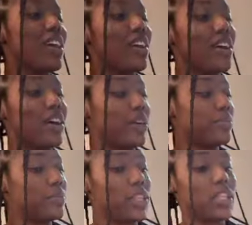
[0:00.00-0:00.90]

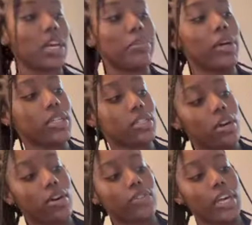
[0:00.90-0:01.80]
And then I marked
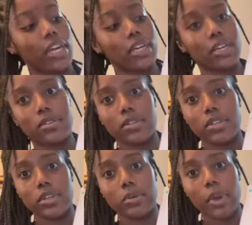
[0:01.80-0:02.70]
off like,
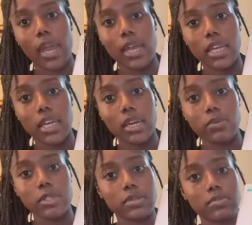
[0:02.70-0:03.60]
you know, payday with some